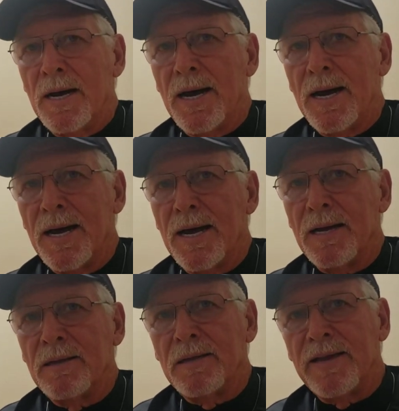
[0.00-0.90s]
Uh,
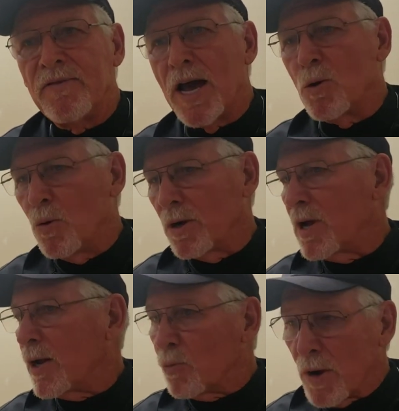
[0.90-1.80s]
They've got to
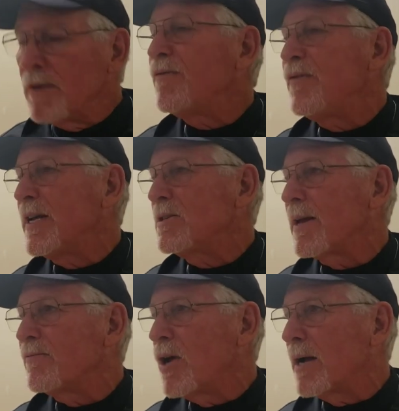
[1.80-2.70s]
work on run
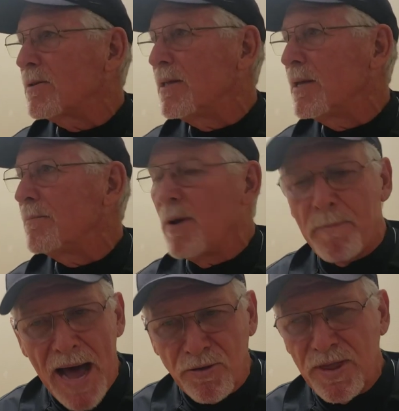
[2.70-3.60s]
fits. I've talked to them
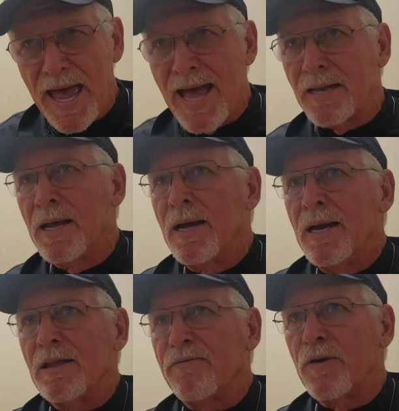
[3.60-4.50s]
about that.
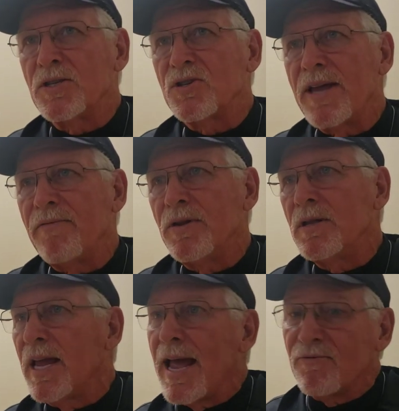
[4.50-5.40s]
The front
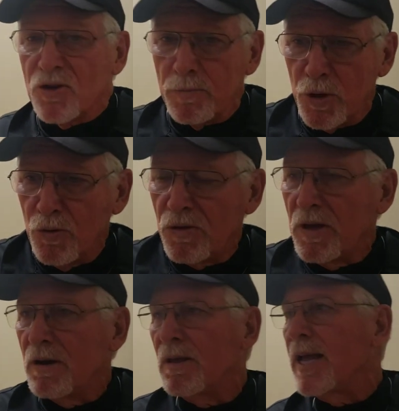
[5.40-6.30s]
seven, they have some youth
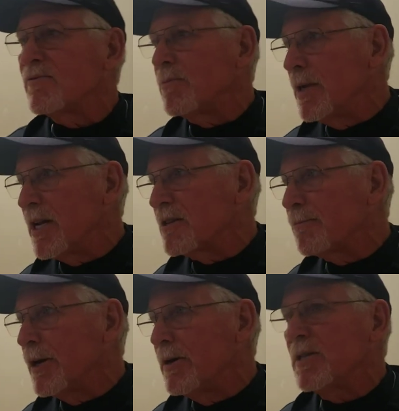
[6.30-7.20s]
there. They have some
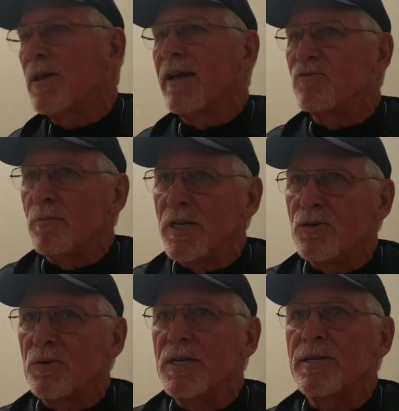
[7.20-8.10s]
inexperience. They have some
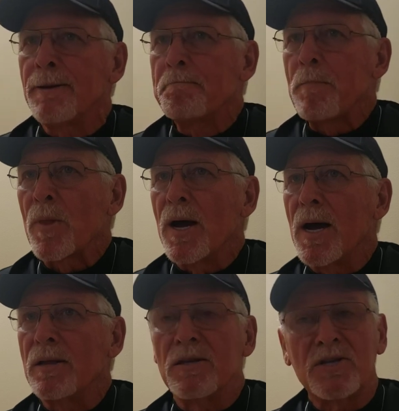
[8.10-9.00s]
injuries.
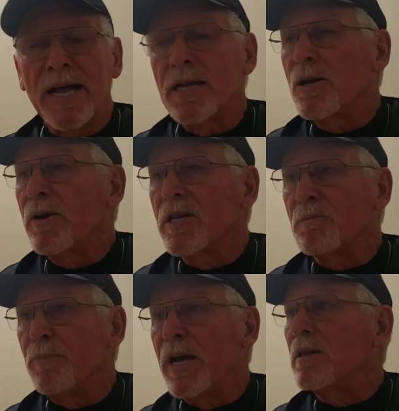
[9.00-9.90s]
Uh, the secondary
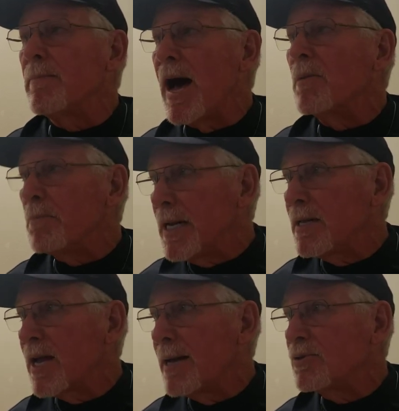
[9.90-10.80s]
has bailed them out
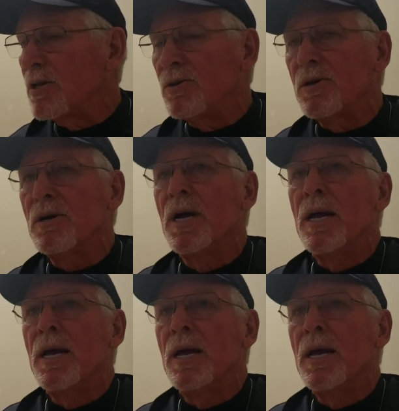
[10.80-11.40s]
many times this year.